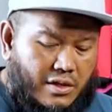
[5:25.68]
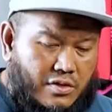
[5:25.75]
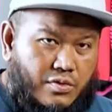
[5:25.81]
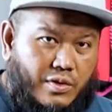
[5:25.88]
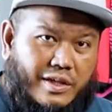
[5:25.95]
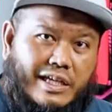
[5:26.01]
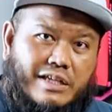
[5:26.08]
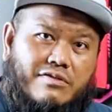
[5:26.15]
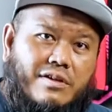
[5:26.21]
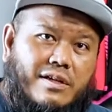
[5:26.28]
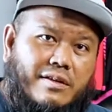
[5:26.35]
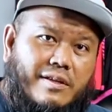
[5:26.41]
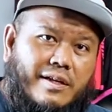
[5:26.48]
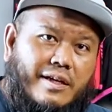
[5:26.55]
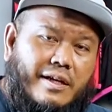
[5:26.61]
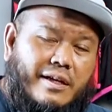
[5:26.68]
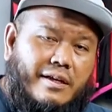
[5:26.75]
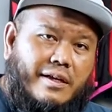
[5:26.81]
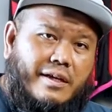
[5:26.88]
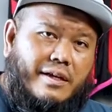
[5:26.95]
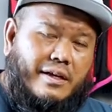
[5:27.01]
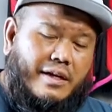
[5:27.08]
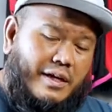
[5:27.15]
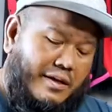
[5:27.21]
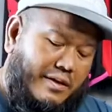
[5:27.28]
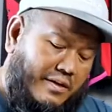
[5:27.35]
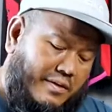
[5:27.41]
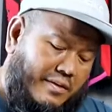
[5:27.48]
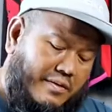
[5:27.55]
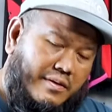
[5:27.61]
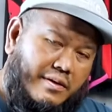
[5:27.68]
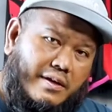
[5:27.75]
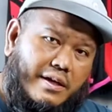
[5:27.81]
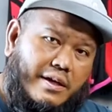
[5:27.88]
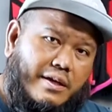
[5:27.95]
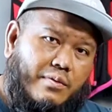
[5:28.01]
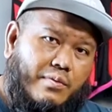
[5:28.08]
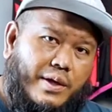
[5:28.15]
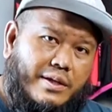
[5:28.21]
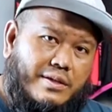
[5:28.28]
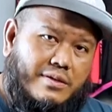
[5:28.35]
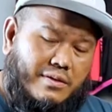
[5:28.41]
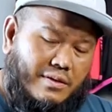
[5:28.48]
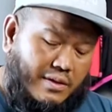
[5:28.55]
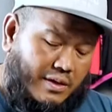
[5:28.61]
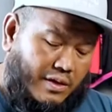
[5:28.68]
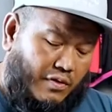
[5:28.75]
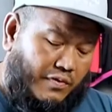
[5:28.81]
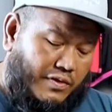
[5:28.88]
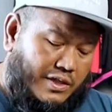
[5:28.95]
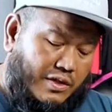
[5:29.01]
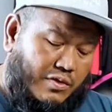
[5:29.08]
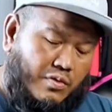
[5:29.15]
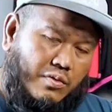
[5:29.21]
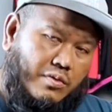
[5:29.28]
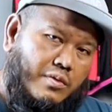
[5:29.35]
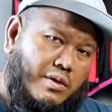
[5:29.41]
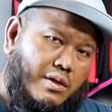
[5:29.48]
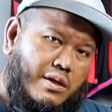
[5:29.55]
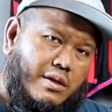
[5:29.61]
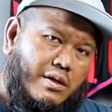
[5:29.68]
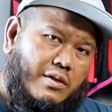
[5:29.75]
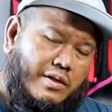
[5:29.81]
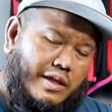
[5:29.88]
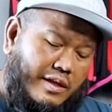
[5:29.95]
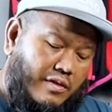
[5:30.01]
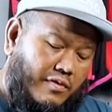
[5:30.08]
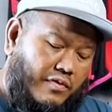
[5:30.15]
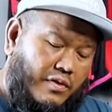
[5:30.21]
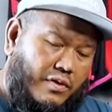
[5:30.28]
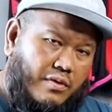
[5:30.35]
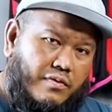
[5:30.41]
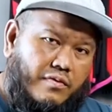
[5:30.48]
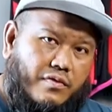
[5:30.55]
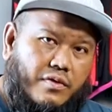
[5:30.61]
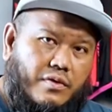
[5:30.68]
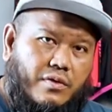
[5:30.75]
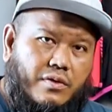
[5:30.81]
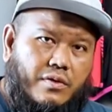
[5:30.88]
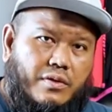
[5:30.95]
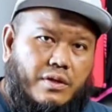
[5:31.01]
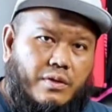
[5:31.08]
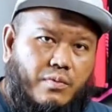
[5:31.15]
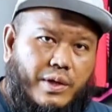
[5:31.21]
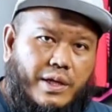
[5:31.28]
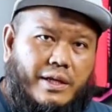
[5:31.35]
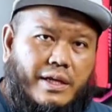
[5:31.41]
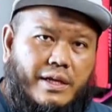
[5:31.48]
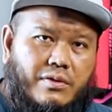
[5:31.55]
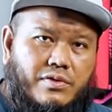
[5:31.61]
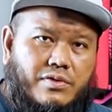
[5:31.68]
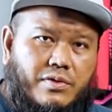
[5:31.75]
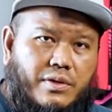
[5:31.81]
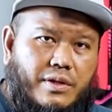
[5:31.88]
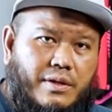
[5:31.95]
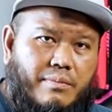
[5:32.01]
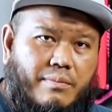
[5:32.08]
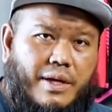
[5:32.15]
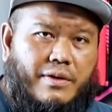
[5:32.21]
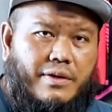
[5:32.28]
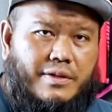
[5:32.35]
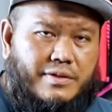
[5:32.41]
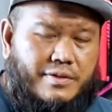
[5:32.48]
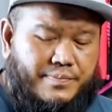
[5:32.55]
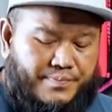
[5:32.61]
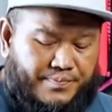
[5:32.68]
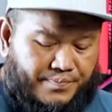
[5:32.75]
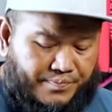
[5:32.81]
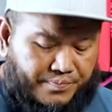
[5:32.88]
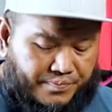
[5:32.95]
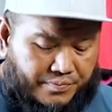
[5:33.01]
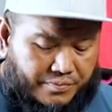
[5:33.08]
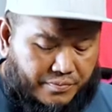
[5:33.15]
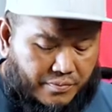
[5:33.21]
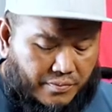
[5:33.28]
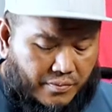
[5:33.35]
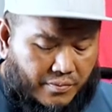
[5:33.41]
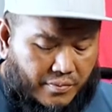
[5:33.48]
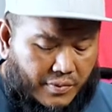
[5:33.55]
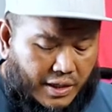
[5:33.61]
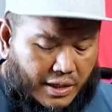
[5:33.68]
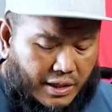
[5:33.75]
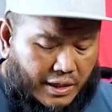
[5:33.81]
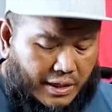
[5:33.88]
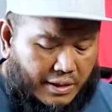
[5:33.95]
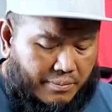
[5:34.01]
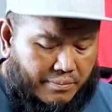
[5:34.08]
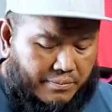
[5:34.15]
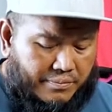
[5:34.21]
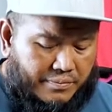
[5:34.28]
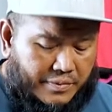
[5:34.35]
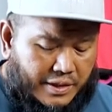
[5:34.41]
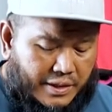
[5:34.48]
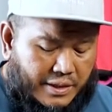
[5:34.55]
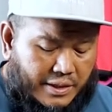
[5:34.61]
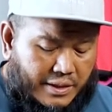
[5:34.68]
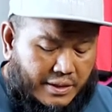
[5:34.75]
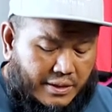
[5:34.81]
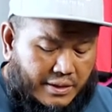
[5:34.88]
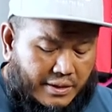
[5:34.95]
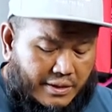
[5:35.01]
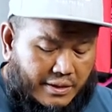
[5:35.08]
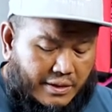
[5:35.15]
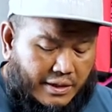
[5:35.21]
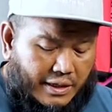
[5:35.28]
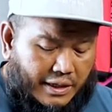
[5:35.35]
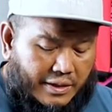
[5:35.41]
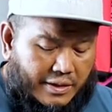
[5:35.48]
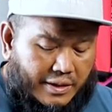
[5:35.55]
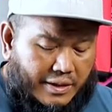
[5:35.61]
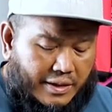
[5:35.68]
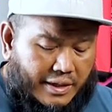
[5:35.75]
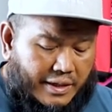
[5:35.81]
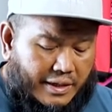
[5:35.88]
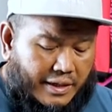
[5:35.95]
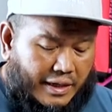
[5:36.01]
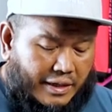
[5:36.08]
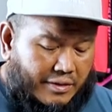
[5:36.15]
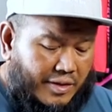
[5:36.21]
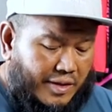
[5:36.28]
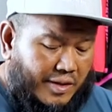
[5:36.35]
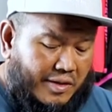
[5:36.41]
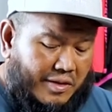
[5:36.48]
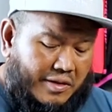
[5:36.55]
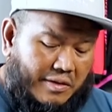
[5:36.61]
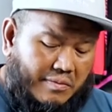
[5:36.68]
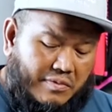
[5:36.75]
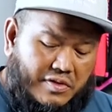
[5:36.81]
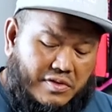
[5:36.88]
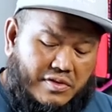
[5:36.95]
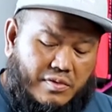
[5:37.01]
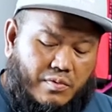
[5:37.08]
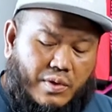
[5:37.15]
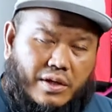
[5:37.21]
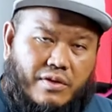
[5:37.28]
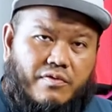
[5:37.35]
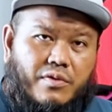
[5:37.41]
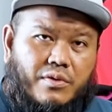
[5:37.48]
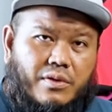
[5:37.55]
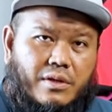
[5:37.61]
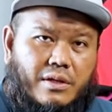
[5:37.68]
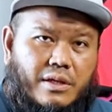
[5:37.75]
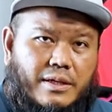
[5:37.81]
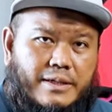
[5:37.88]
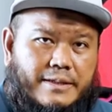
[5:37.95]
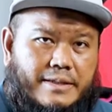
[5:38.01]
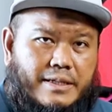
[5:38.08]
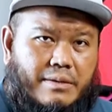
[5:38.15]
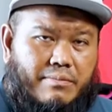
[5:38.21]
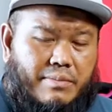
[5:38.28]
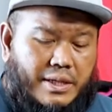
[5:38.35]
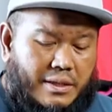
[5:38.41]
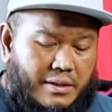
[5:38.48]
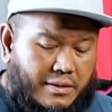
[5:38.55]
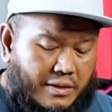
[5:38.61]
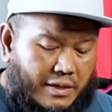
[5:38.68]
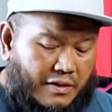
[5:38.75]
So it gets really thick at higher weights, obviously to cater for the weight and also the bearings. Other than that, I think this is a wonderful dumbbell.